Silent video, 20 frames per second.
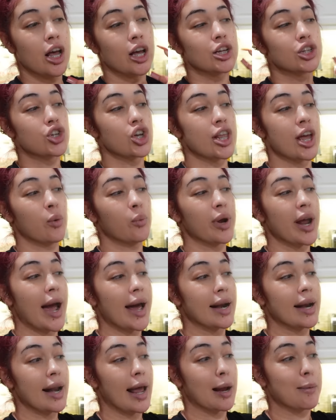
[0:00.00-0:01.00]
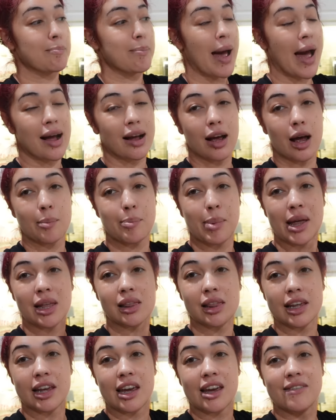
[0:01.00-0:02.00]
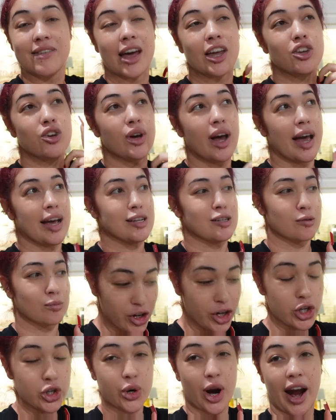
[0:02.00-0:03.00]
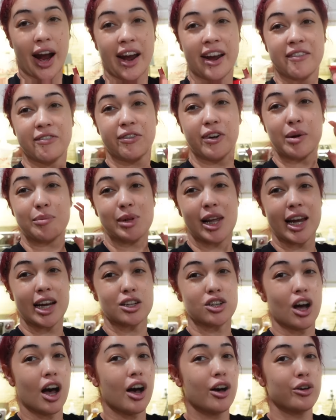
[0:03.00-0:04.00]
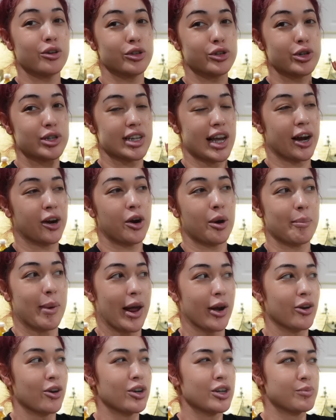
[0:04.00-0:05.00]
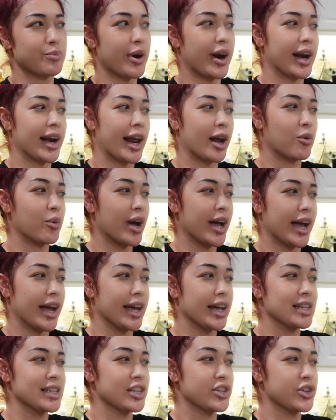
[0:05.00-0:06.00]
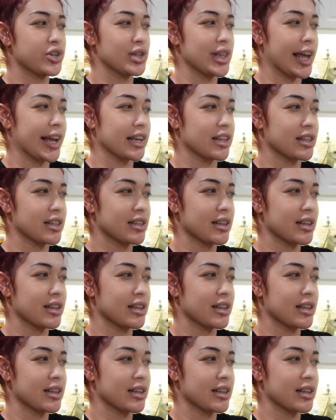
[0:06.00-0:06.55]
So then we had to like pack up and leave. And you guys, the drive from Lake Tahoe to Sacramento is probably like, what is it, like,